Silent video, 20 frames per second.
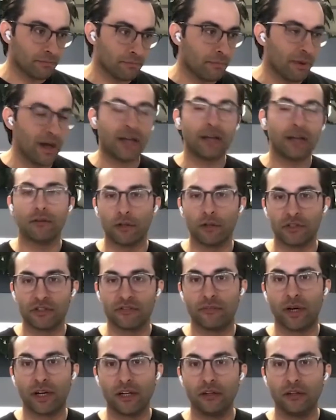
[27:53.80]
bucket loads
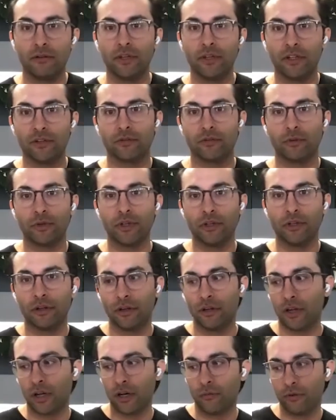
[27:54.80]
of money into it.
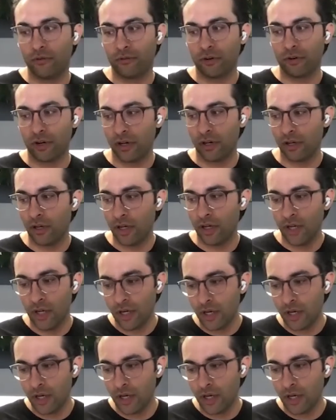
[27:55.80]
Like we've got a